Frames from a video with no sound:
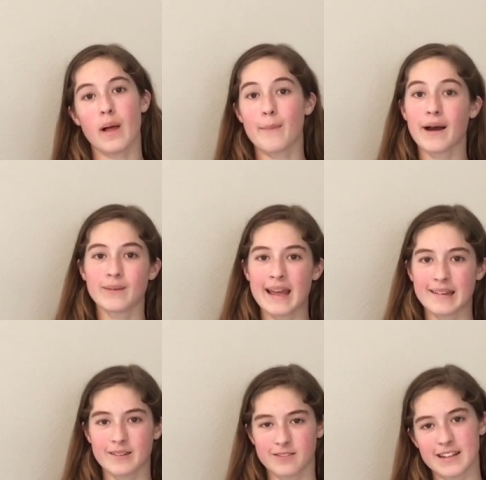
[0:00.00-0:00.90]
about 10
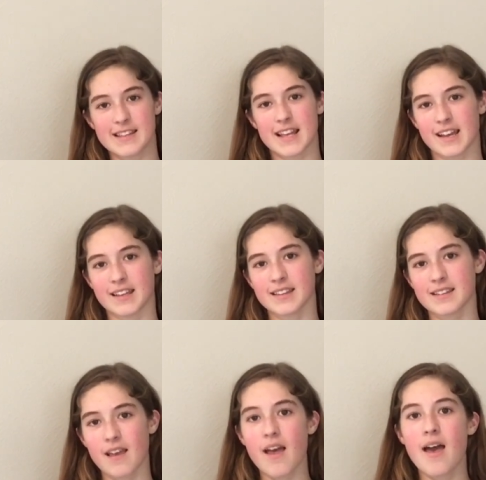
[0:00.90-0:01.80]
to 20 seconds.
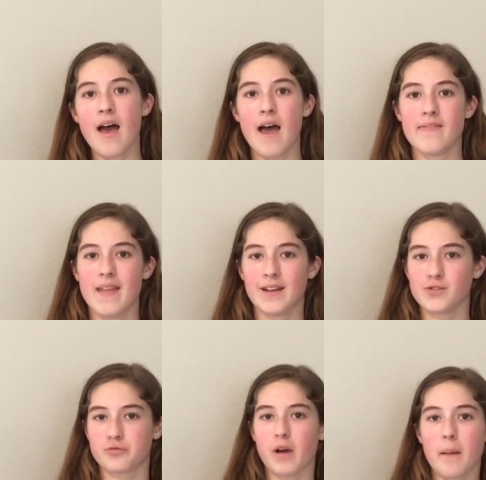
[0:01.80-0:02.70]
And then
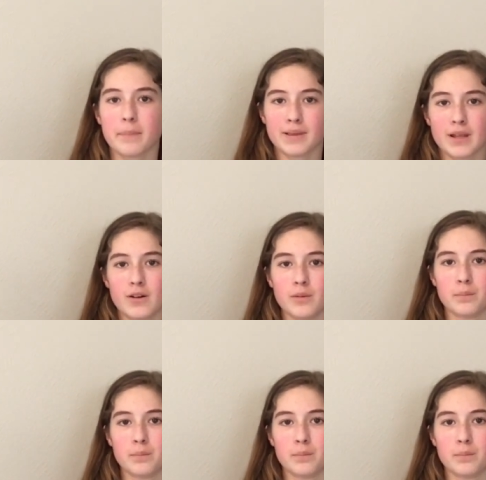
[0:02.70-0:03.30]
drop little